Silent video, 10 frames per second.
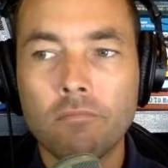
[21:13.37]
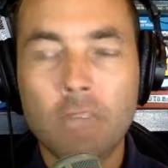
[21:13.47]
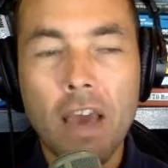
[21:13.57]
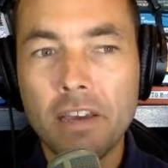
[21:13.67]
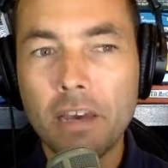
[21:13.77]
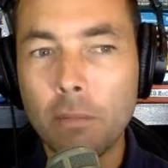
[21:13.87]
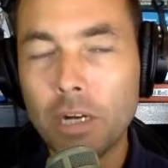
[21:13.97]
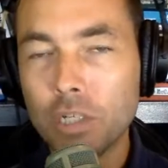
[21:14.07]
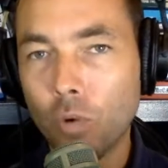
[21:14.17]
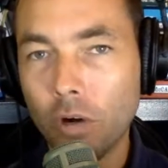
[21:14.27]
can't get
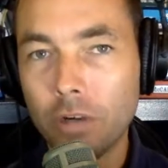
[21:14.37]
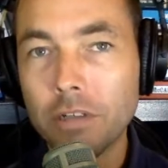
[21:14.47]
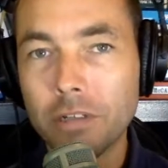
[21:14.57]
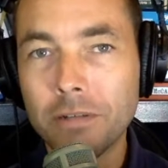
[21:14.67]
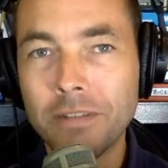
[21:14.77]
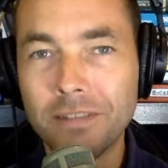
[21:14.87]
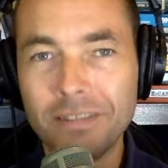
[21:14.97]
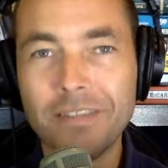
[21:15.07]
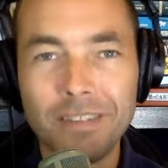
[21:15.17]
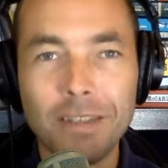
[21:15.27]
much worse,
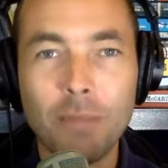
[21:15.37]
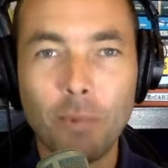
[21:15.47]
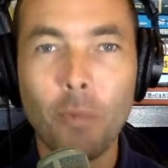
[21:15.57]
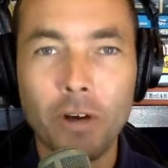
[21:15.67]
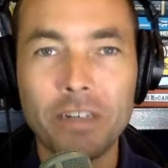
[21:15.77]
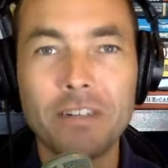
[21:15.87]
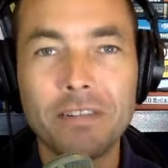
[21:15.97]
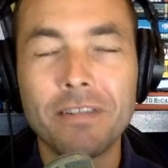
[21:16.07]
number one.